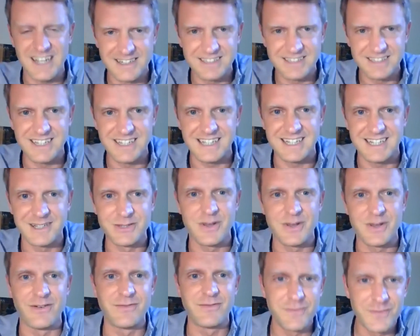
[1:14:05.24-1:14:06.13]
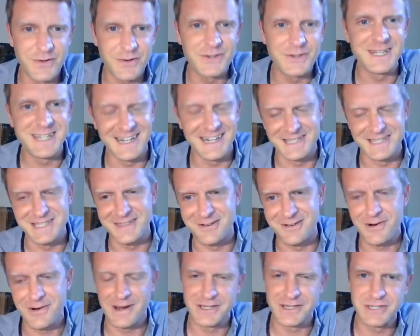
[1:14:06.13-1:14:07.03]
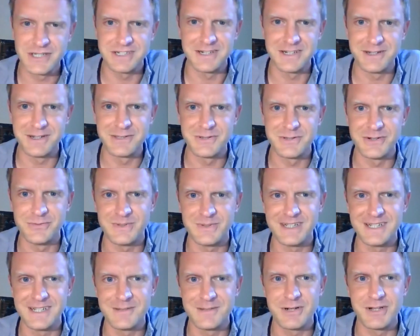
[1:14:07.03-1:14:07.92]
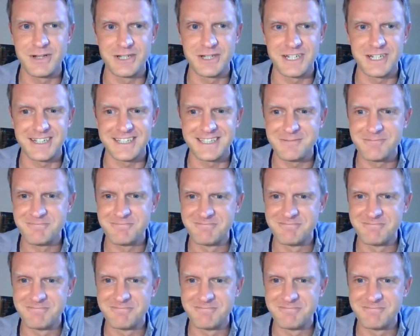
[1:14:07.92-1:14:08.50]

Yeah, so I've avoided answering the question in this sort of way. I apologise.